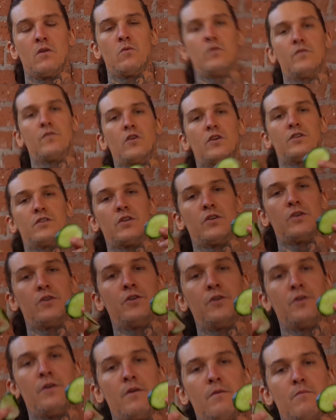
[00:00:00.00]
We've got
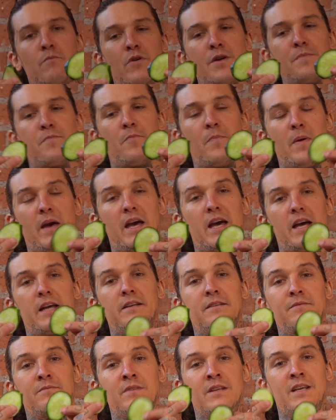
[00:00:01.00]
two
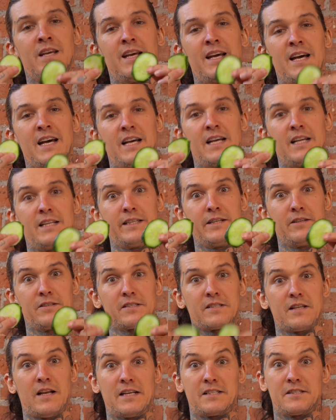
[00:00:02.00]
pre-prepared little
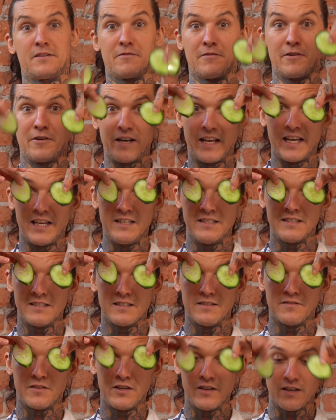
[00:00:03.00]

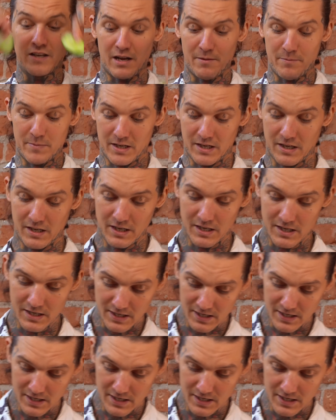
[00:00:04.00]
slice-a-roonies of cucumber.